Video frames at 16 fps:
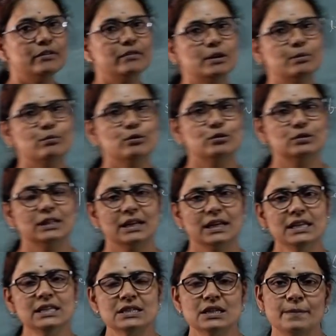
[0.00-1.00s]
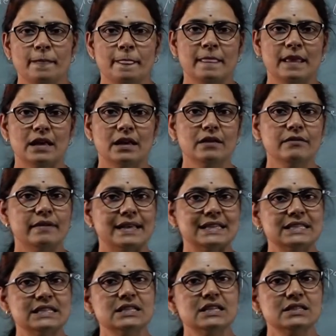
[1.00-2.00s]
one more thing is, if
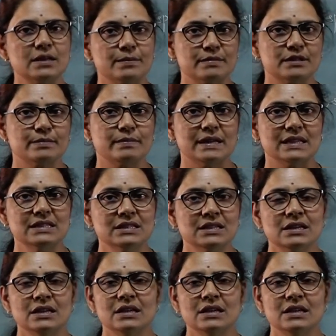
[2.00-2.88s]
S is a subspace,